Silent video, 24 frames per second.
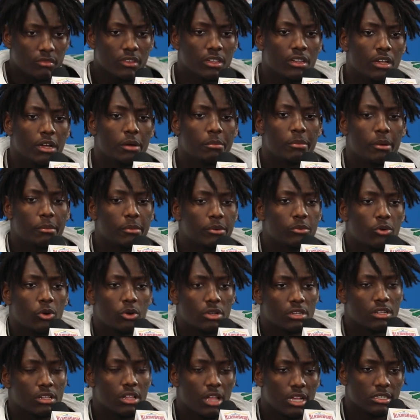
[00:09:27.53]
I'm enrolled
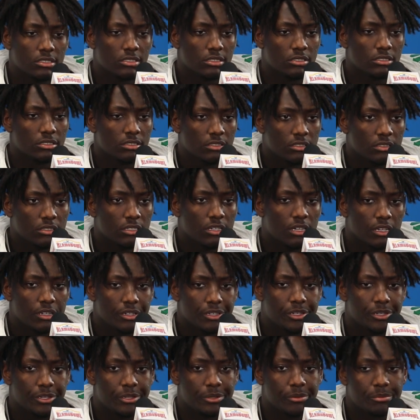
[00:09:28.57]
in classes.
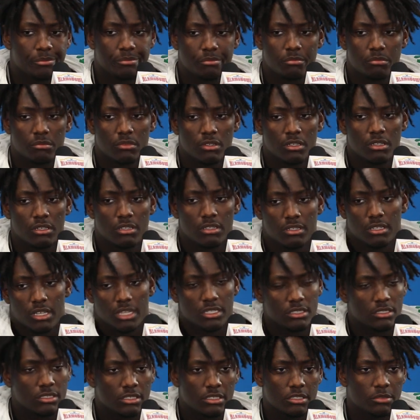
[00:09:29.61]

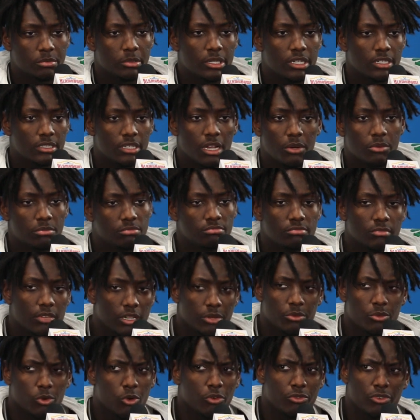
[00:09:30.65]
That's just because I
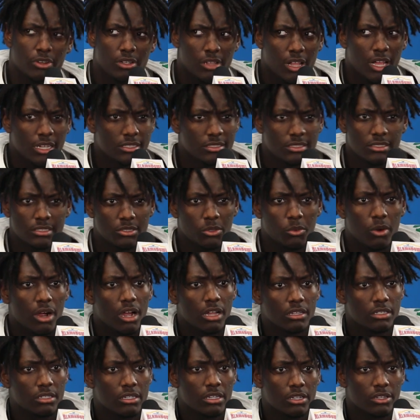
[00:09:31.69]
enrolled for classes a
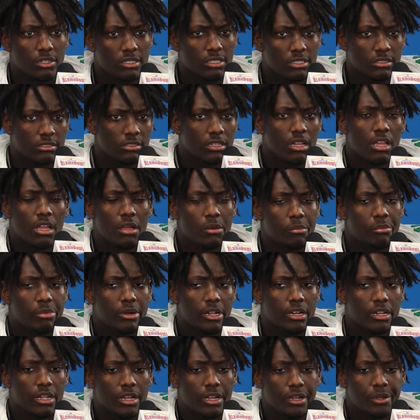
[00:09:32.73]
while ago.
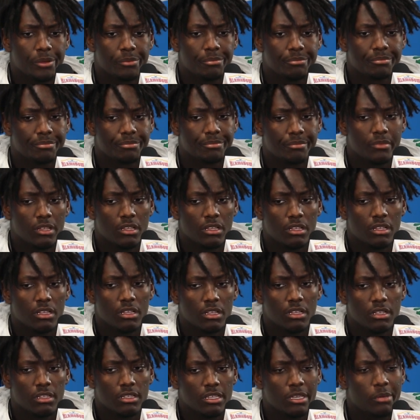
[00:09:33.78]
But
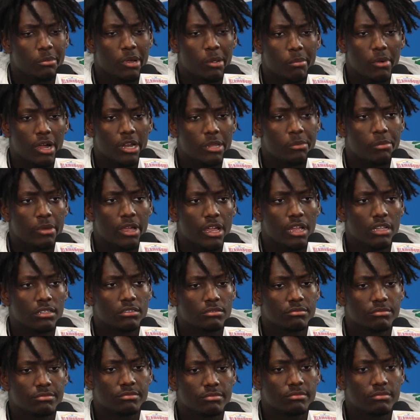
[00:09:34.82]
get my body back,
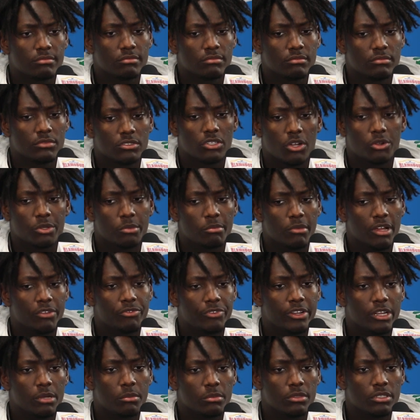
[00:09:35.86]
talk to my
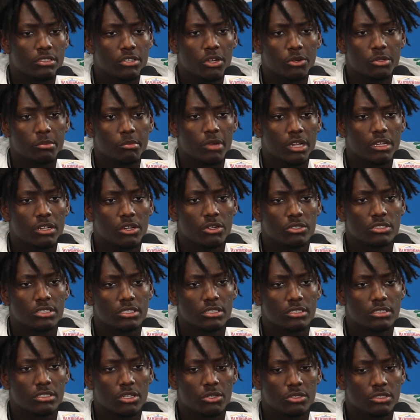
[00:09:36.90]
family, talk to my
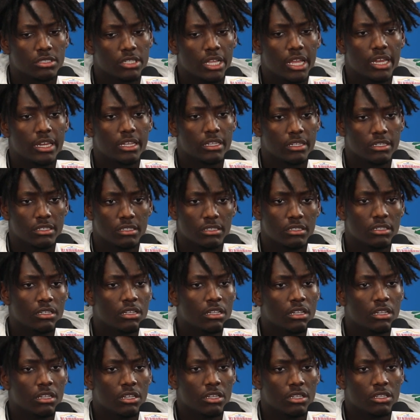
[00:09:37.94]
coaches, Coach Lanning, and
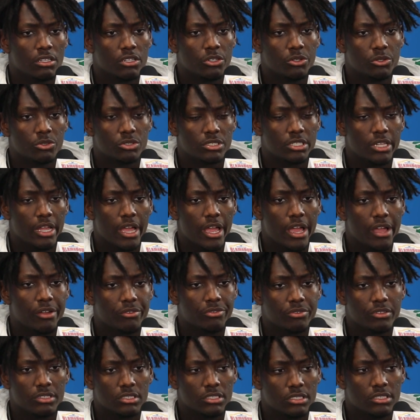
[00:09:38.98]
the new
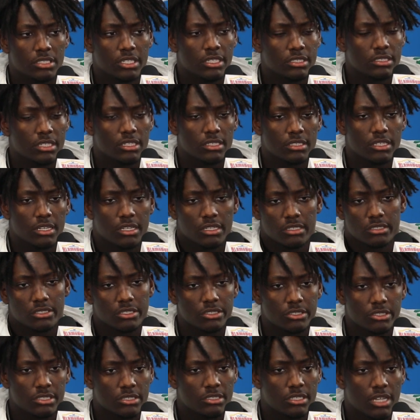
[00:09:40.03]
staff, and just things like that.
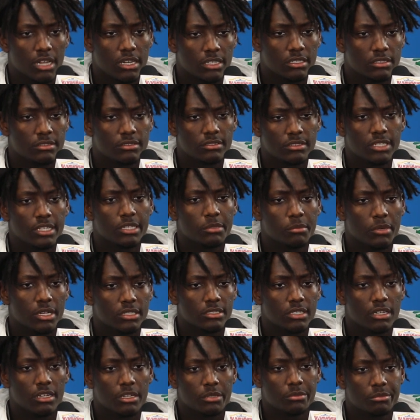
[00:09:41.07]
So just kind of taking my
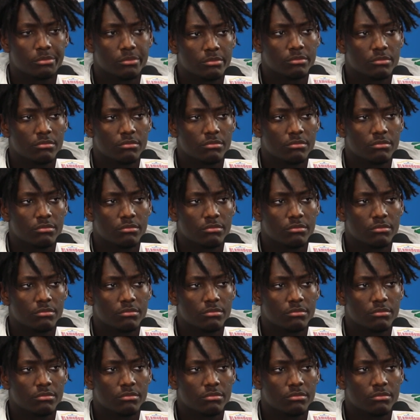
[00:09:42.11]
time.